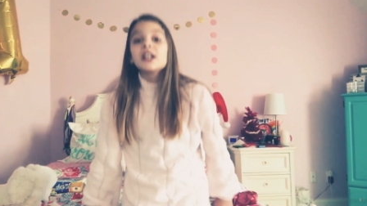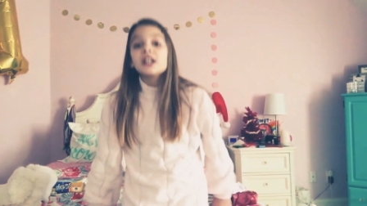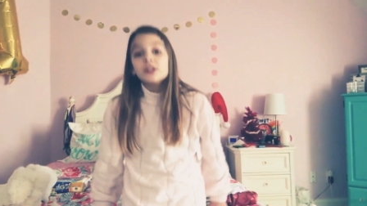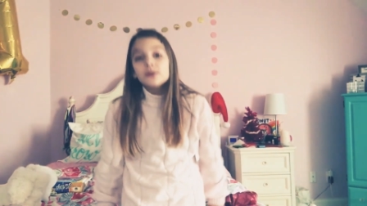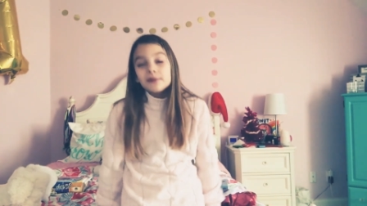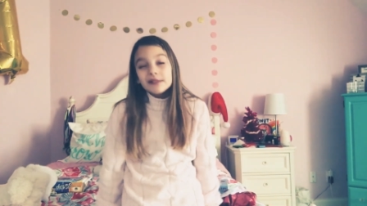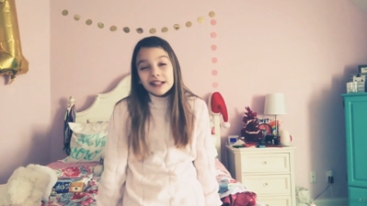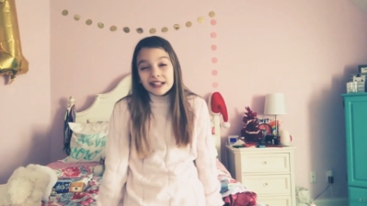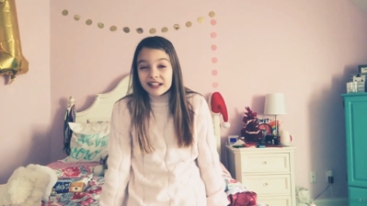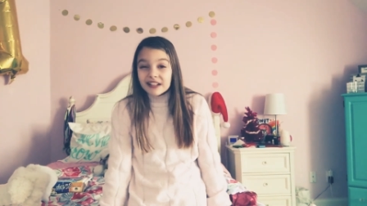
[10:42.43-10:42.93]

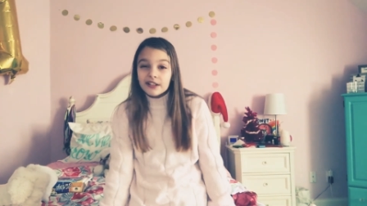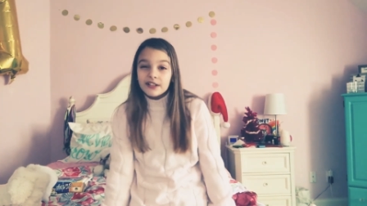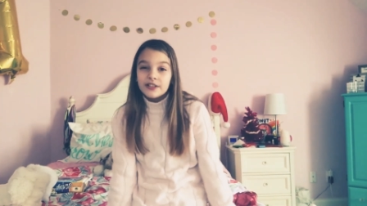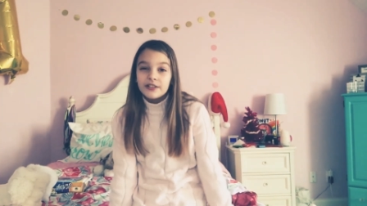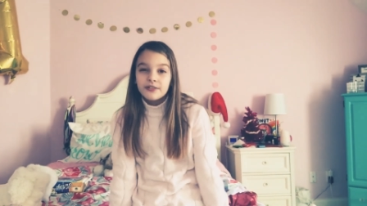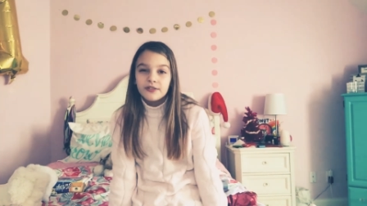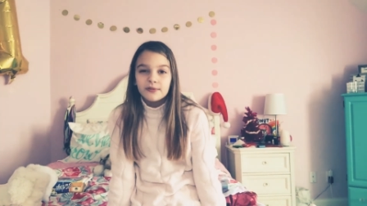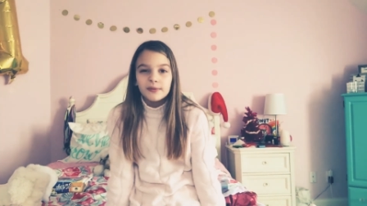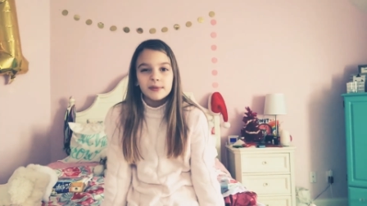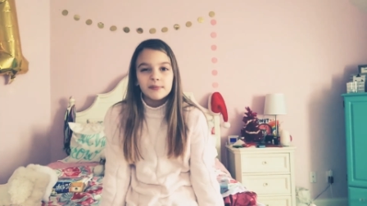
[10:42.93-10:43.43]
because we need
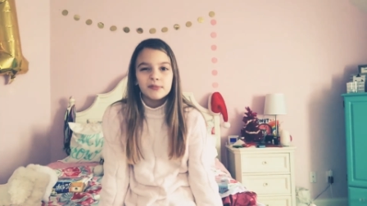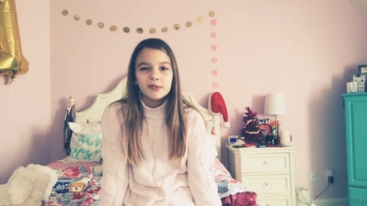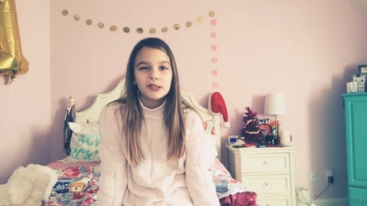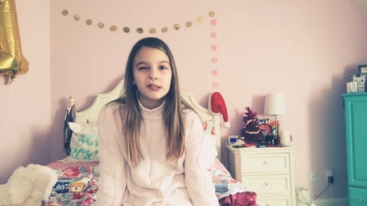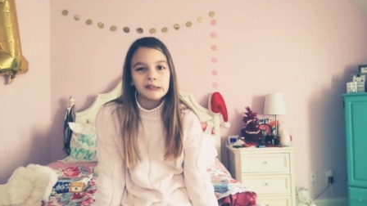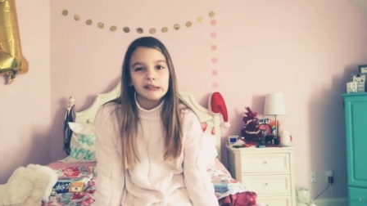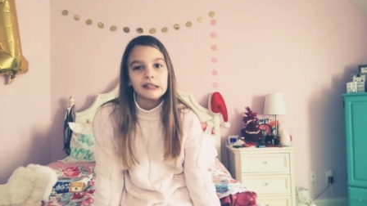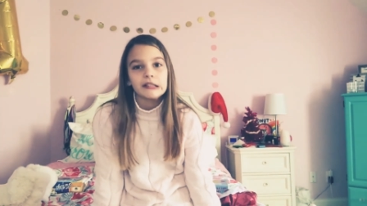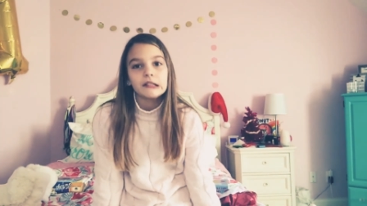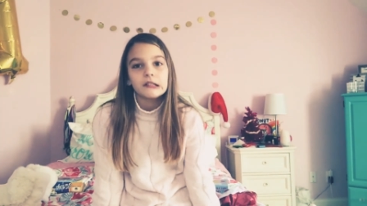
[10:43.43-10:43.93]
new
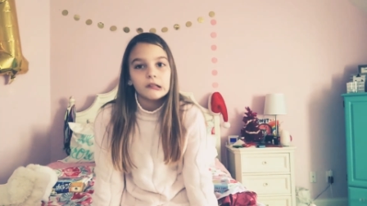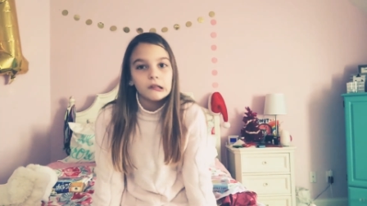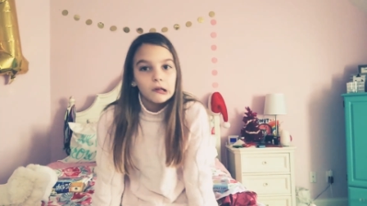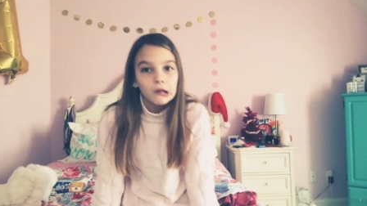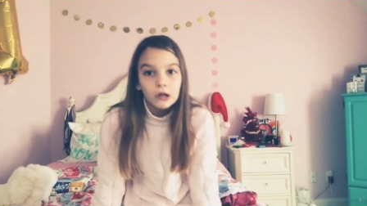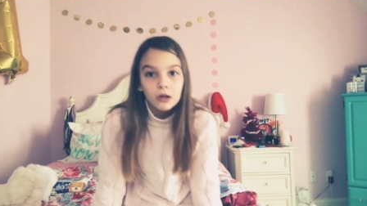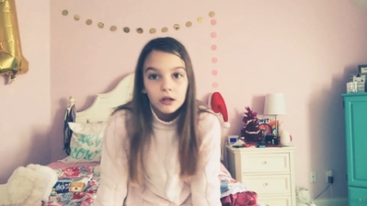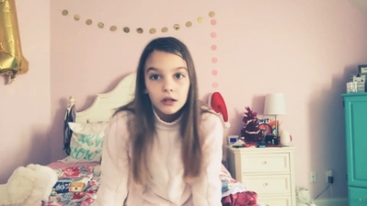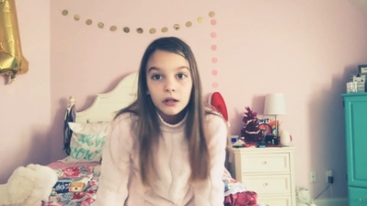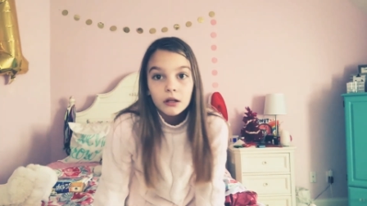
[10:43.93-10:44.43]
swimsuits, because they're
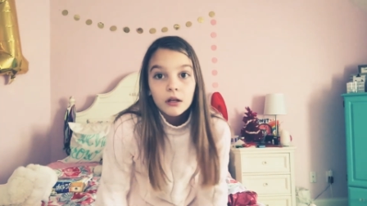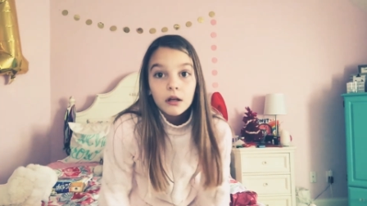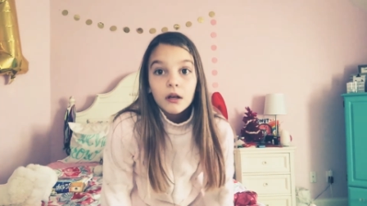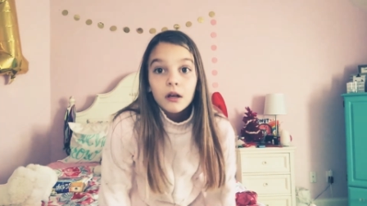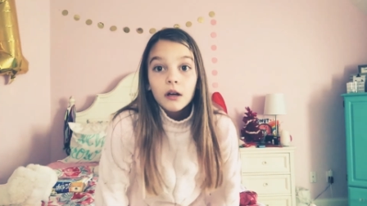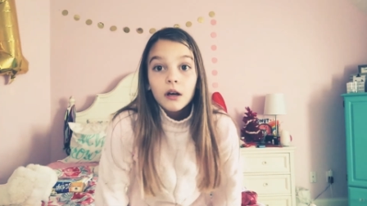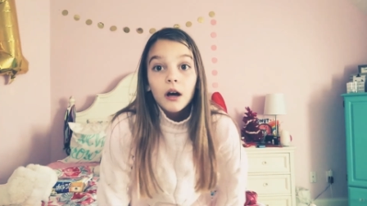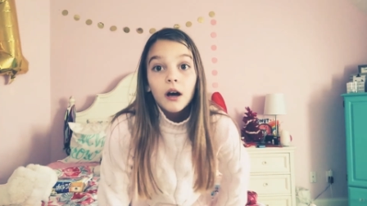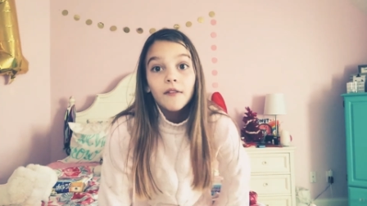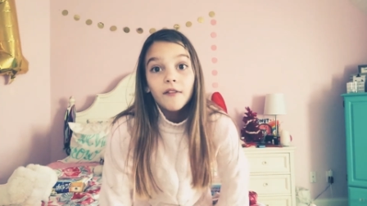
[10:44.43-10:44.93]
all
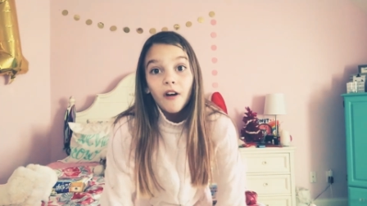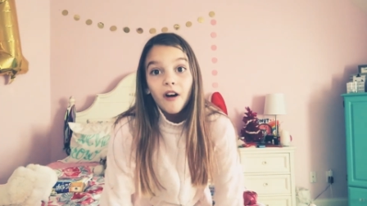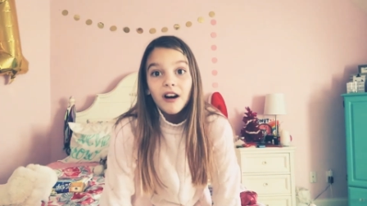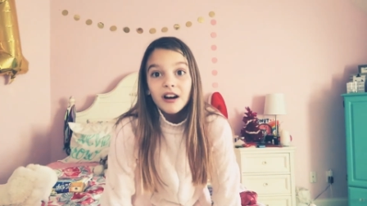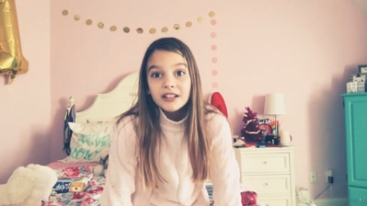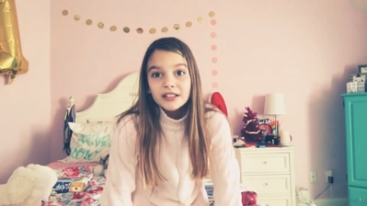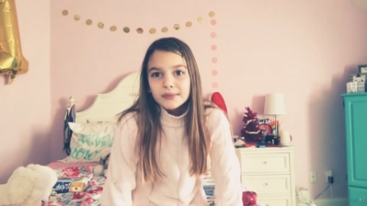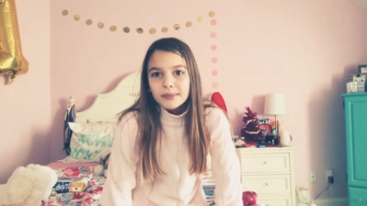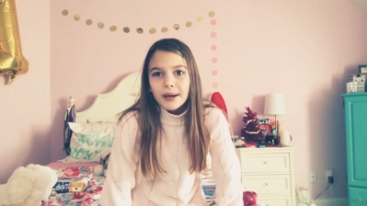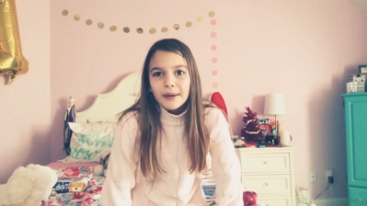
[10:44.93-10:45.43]
of
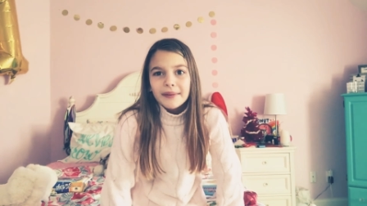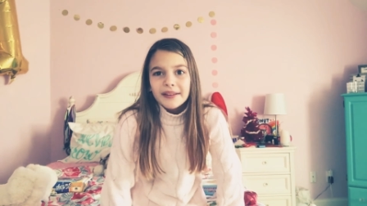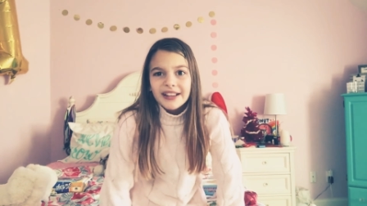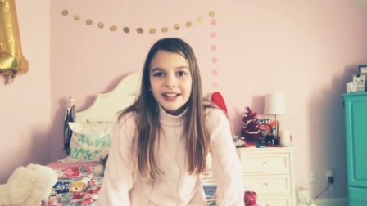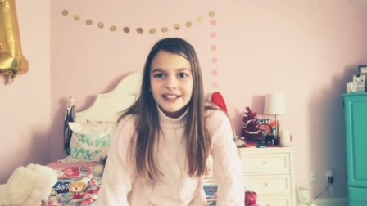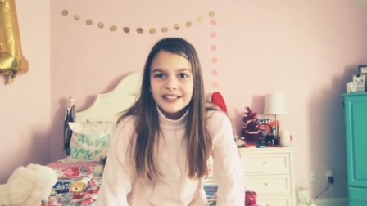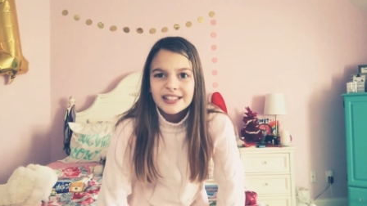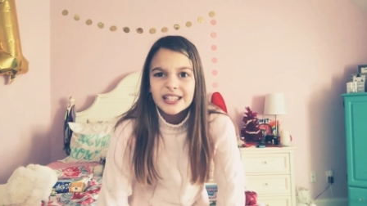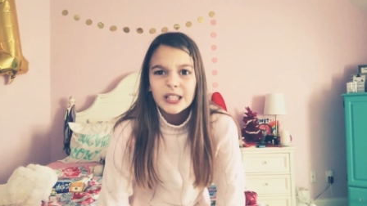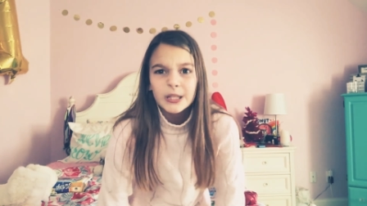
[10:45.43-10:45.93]
ours are probably
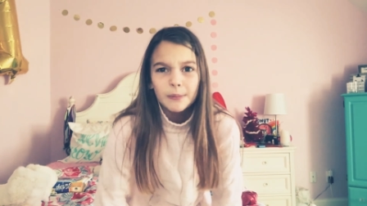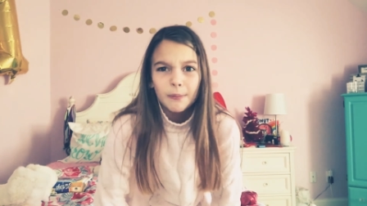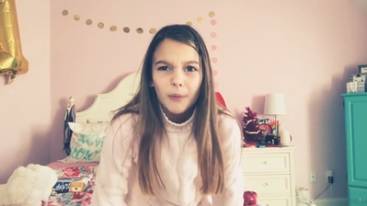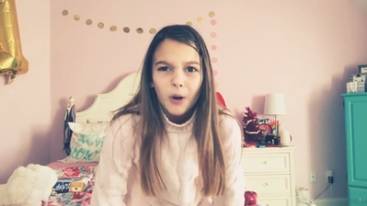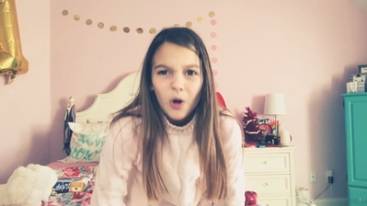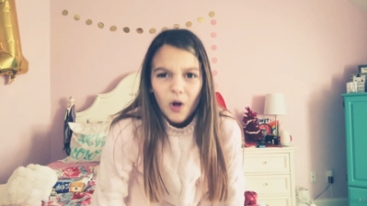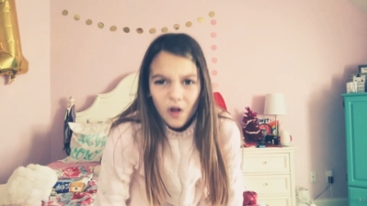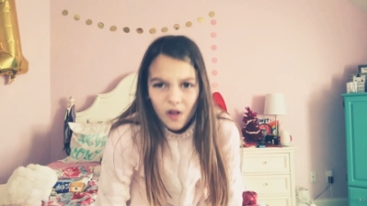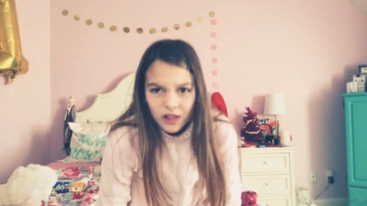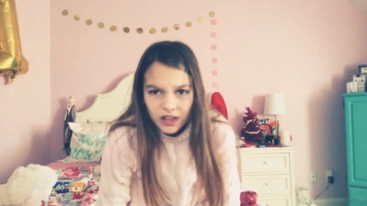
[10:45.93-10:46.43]
like
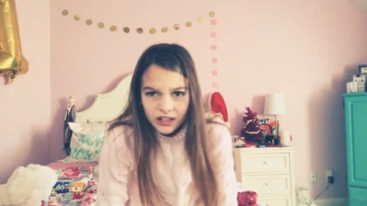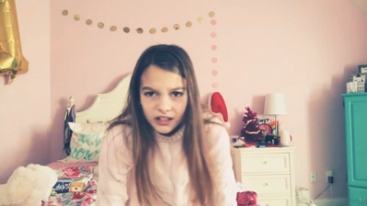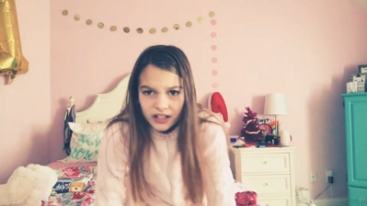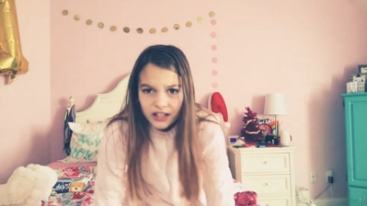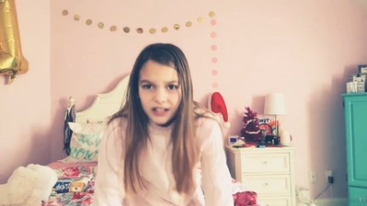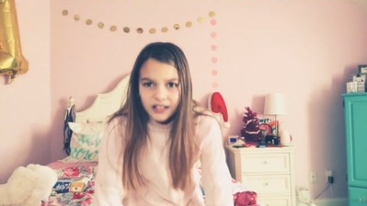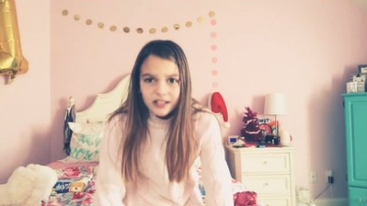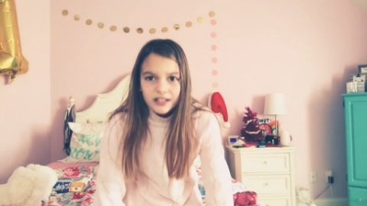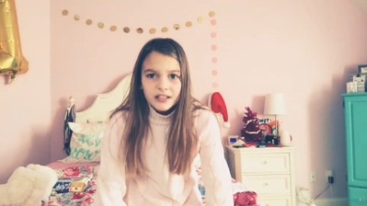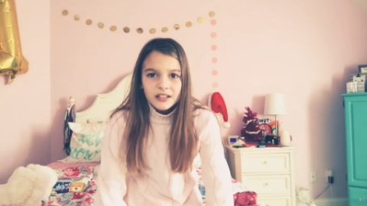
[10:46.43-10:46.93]
small
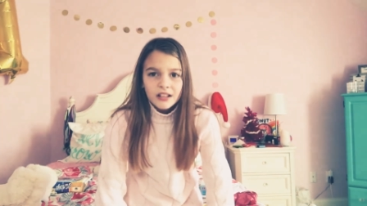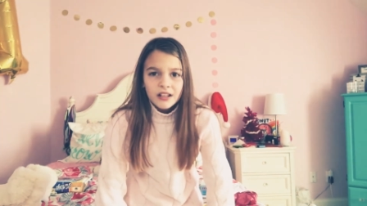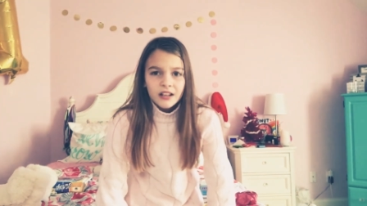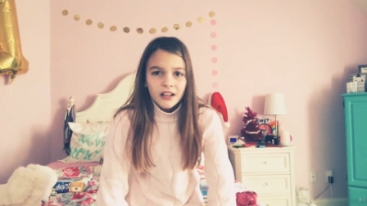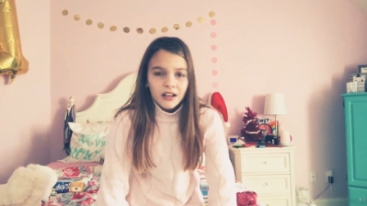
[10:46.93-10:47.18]
on us.